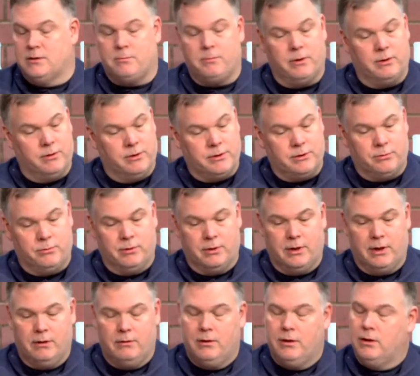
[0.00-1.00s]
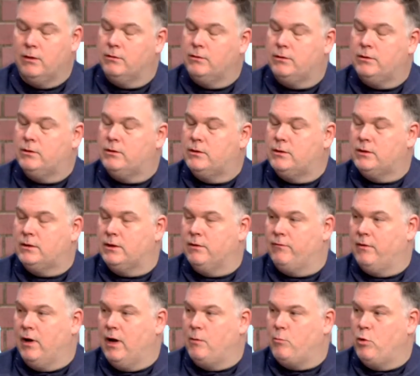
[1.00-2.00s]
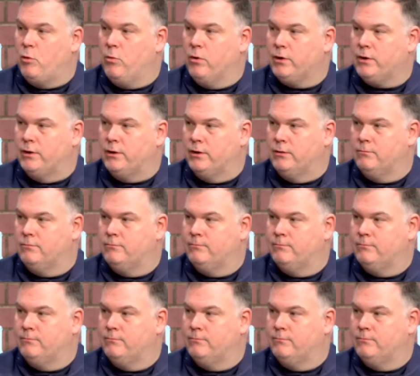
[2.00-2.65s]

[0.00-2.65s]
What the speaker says: because you were just given a lot more work to do.